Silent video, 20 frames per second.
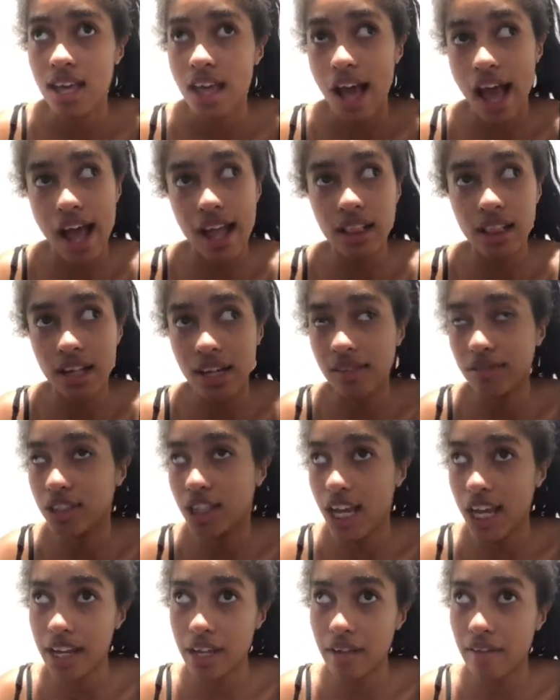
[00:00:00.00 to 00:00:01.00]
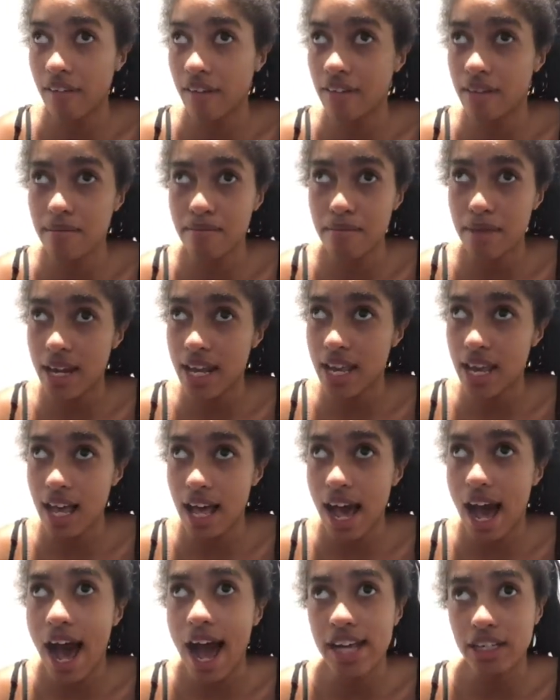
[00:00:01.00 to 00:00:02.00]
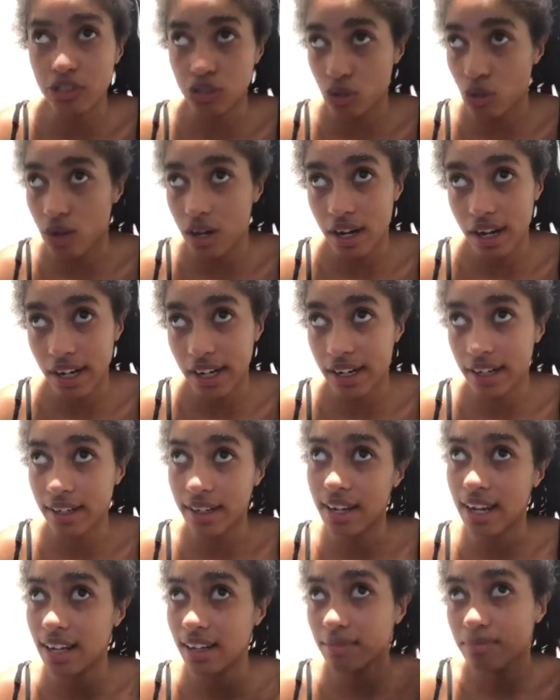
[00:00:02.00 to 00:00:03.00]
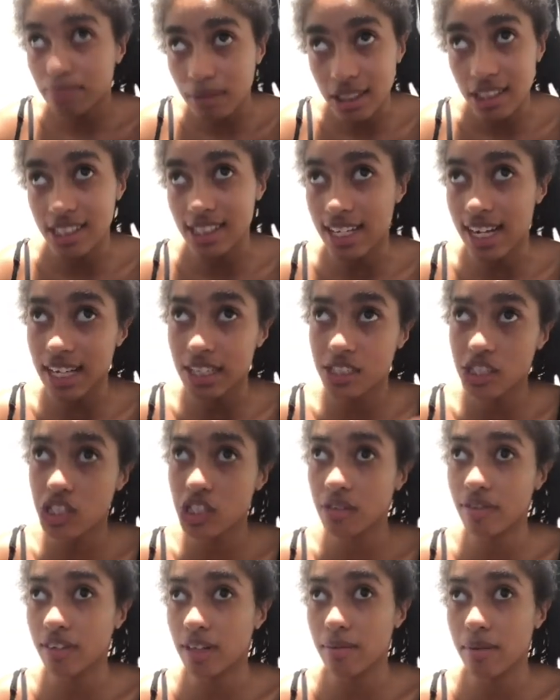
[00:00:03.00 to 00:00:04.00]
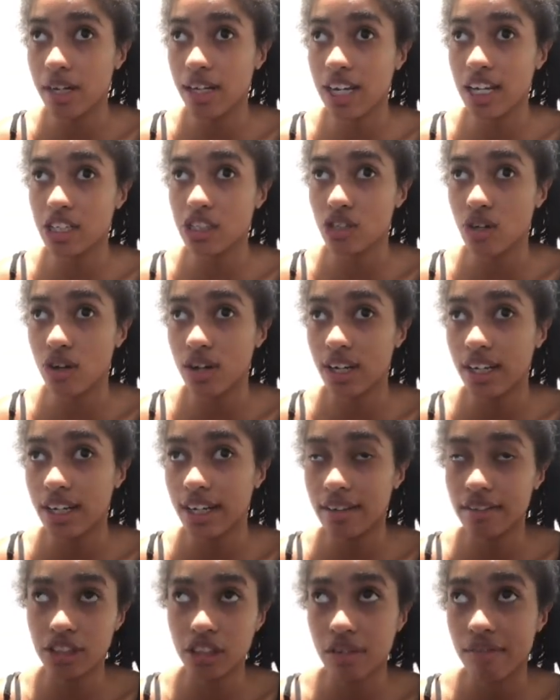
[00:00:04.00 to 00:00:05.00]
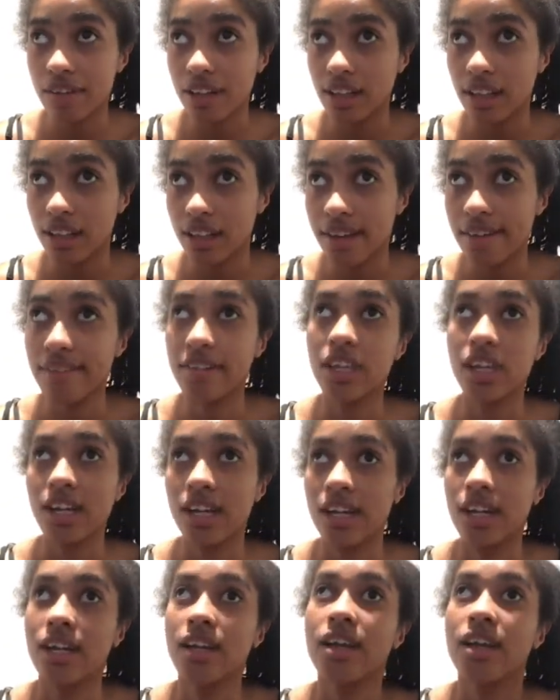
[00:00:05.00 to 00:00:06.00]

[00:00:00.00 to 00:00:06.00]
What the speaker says: I loved Katie from the minute I saw her. Princess, from the minute I saw her, just fell in love with her.